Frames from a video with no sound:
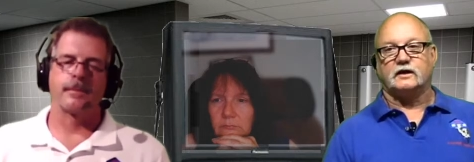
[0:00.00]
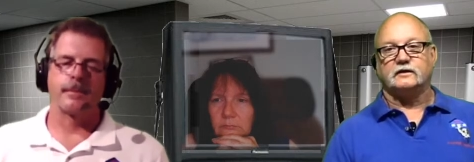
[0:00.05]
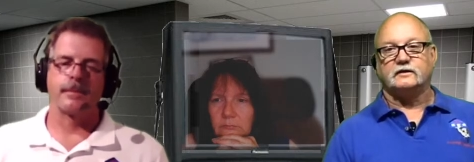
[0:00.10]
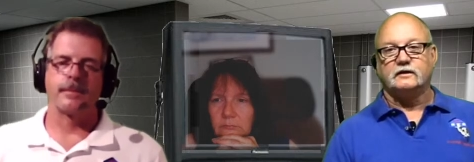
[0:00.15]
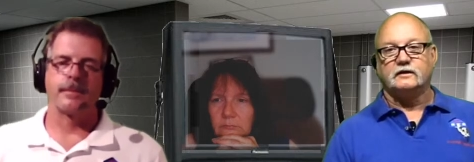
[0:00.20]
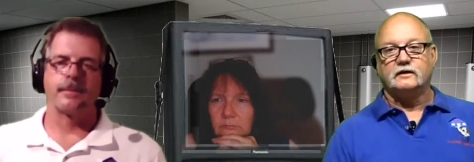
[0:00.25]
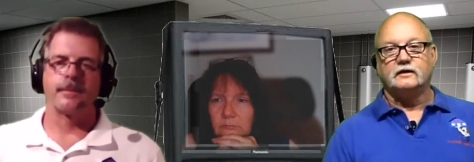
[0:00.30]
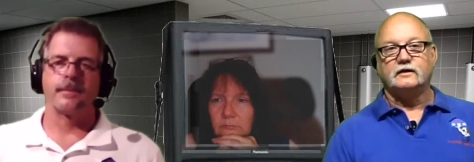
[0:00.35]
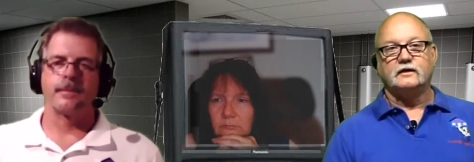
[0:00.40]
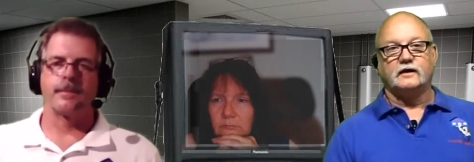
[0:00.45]
Speaker 1: it's
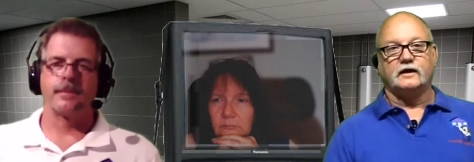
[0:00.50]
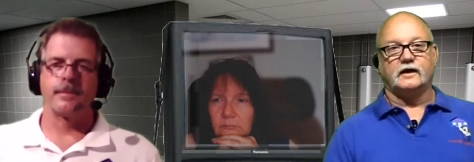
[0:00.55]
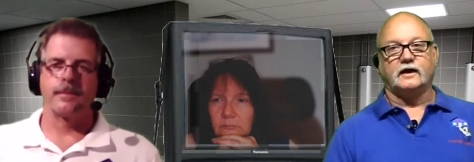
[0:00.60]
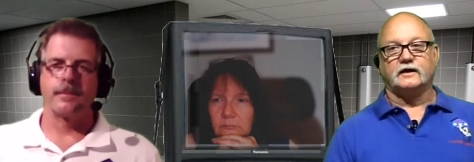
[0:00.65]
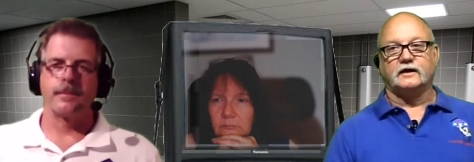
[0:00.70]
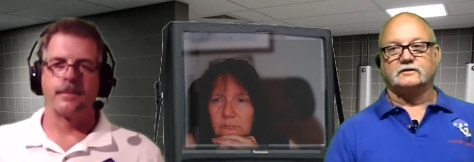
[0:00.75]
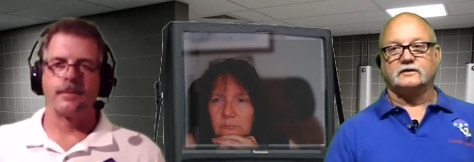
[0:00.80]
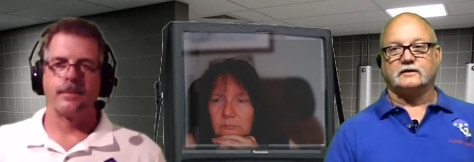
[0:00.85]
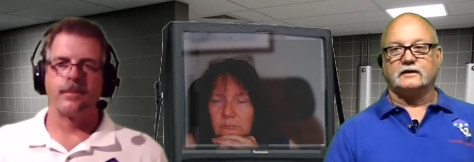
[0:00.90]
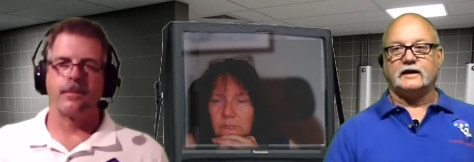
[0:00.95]
done.
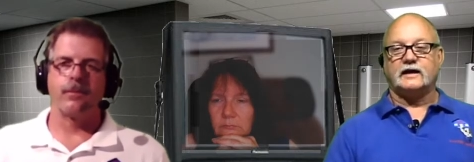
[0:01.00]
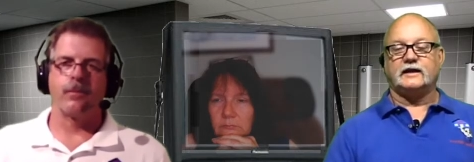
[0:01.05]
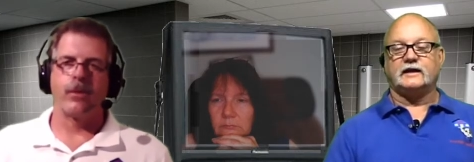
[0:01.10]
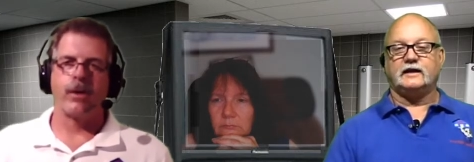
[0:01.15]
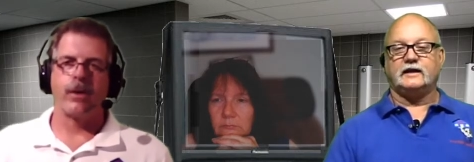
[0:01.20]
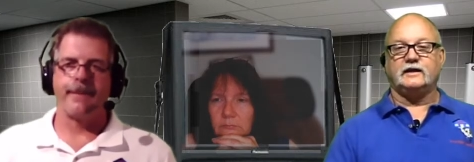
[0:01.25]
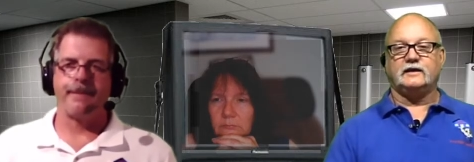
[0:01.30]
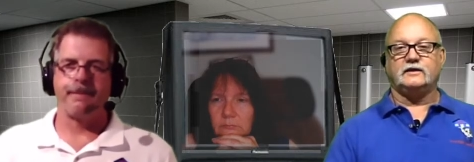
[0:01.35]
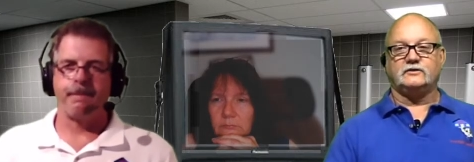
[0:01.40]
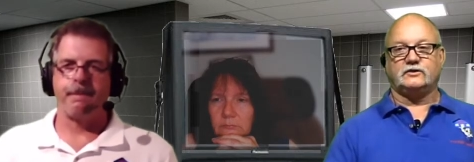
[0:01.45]
And it's a
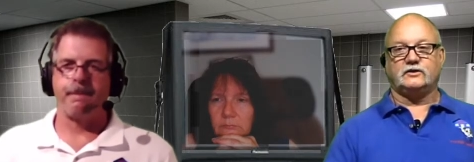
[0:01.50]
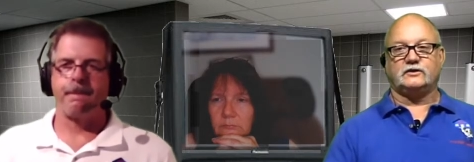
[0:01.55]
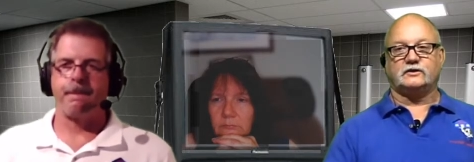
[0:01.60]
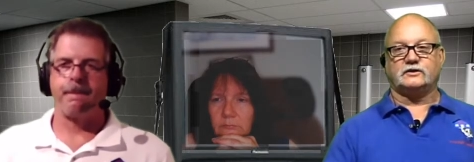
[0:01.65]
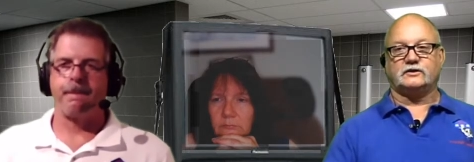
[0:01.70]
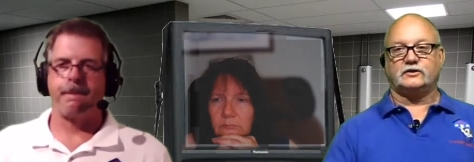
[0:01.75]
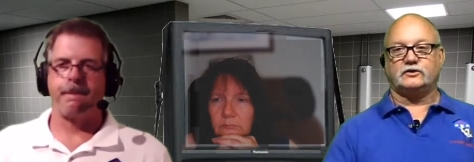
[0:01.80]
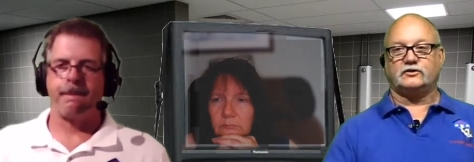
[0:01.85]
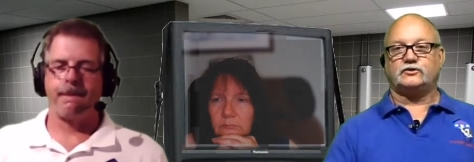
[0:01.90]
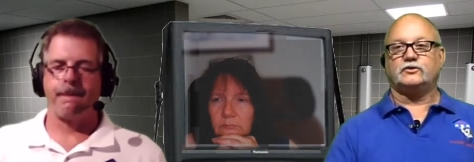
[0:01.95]
lot
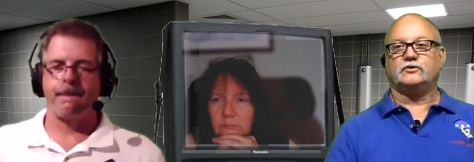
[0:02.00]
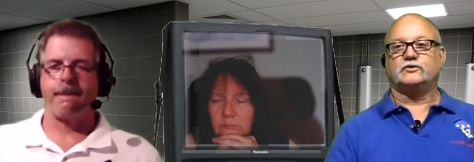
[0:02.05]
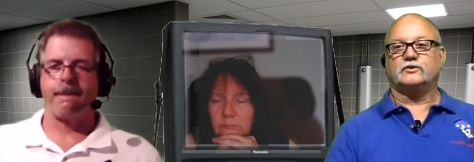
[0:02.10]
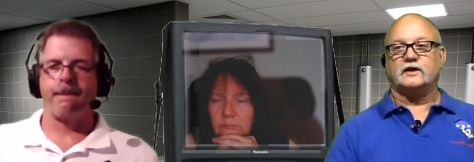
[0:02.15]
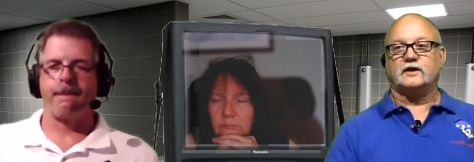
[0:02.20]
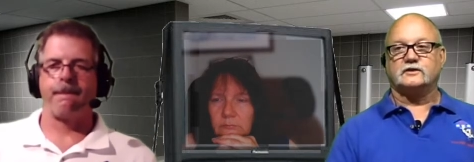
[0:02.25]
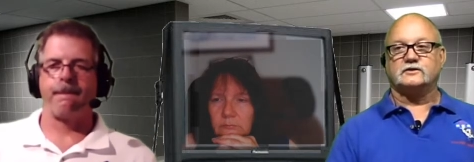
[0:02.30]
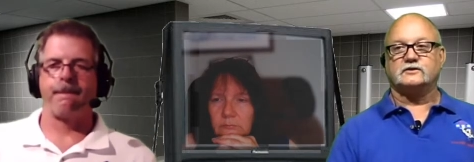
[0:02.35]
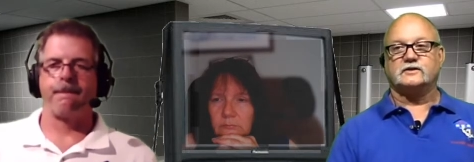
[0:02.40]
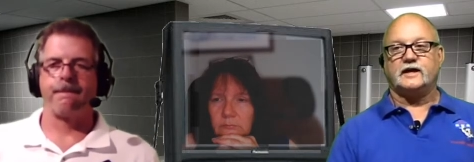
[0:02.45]
easier to just
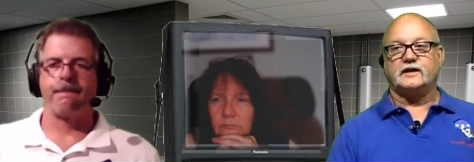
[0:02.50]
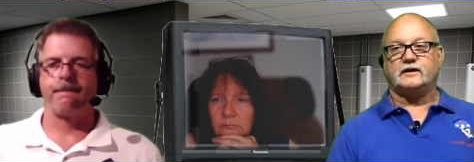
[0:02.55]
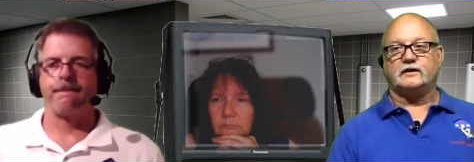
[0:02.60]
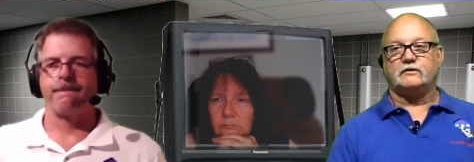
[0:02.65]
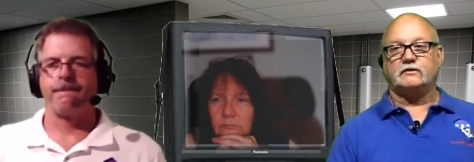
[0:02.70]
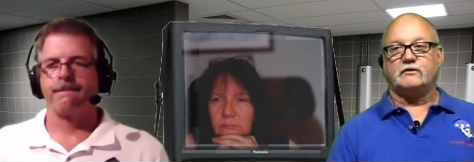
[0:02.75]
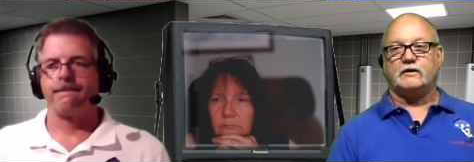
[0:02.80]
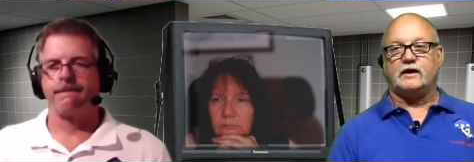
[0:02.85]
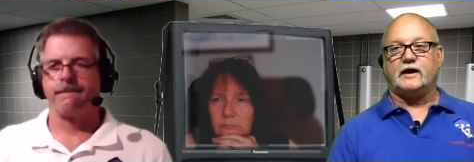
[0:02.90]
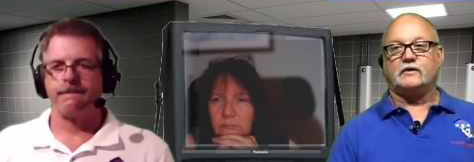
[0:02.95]
use
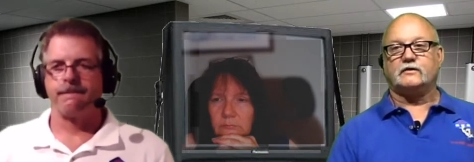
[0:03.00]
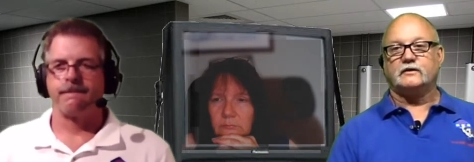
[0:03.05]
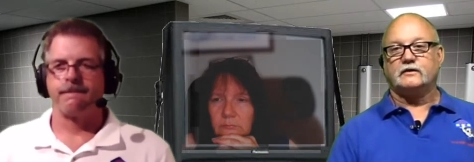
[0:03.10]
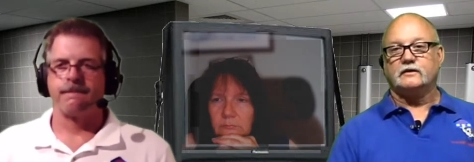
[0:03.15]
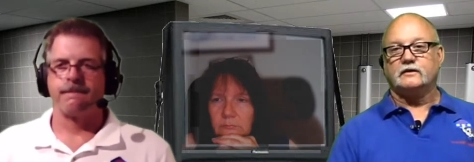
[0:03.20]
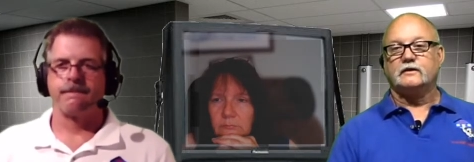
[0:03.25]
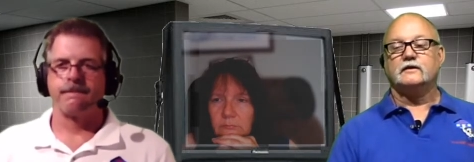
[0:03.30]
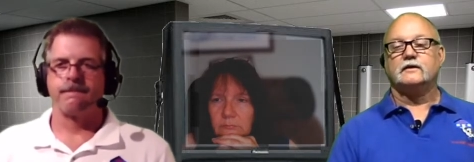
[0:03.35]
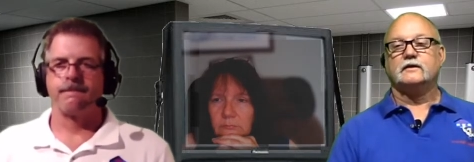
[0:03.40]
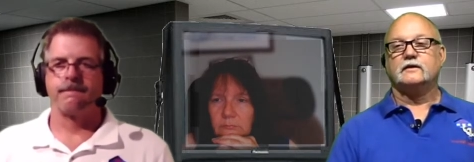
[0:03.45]
unsanded
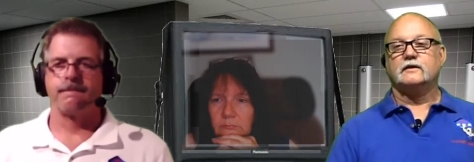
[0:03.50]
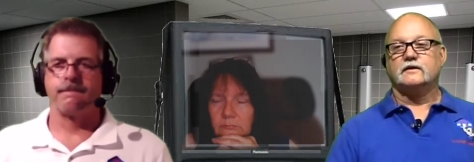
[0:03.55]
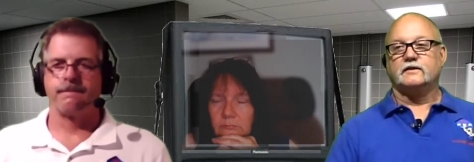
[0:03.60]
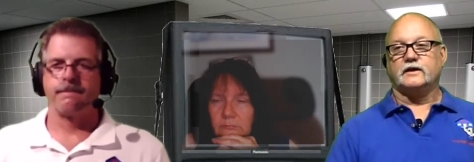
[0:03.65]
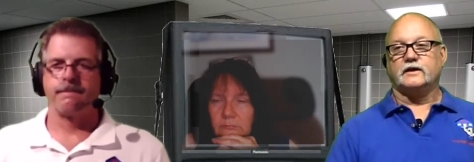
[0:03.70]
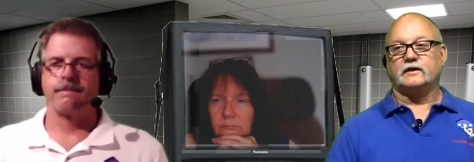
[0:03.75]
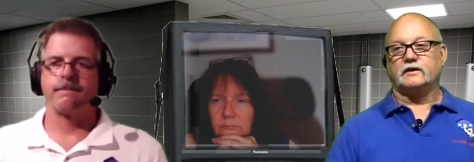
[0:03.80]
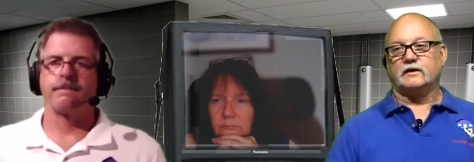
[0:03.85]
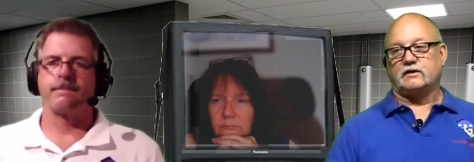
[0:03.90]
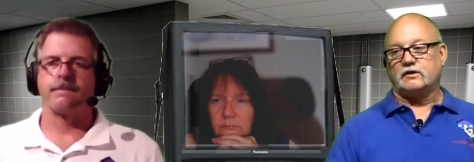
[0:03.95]
grout
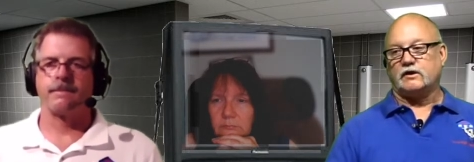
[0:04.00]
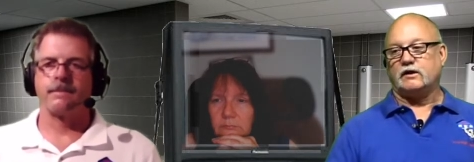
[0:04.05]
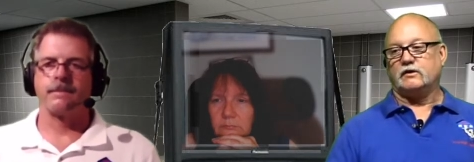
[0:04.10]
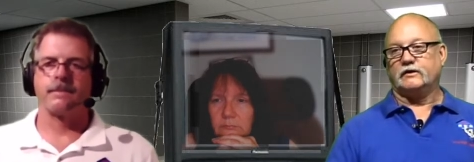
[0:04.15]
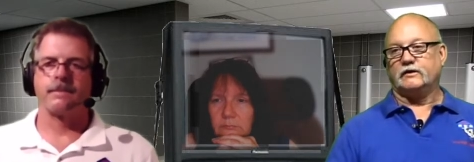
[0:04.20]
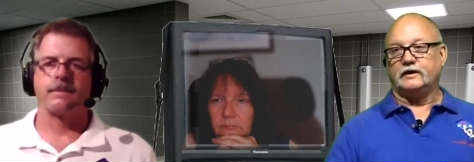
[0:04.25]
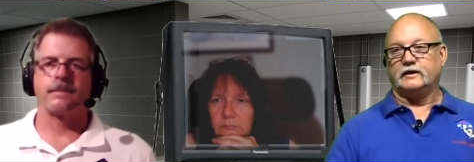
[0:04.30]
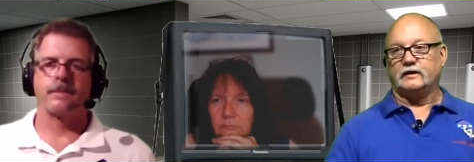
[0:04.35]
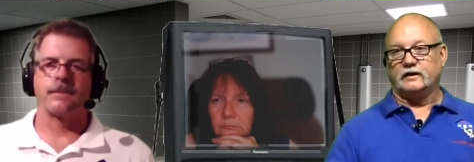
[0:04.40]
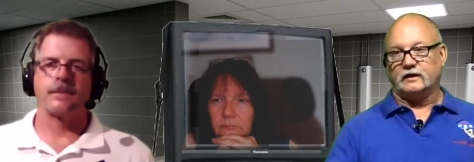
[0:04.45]
than to
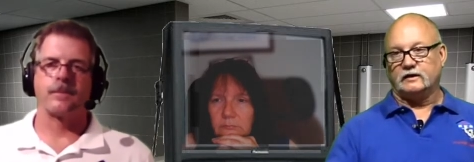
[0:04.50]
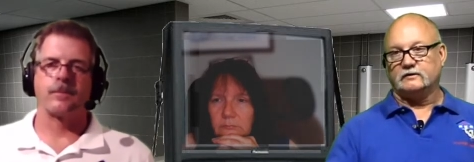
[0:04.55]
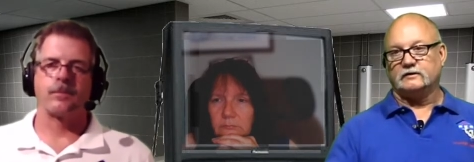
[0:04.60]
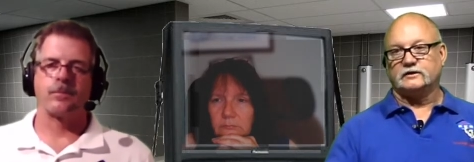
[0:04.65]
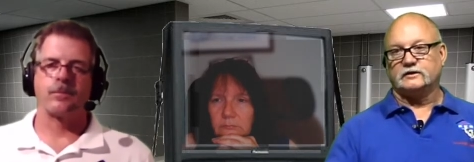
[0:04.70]
call in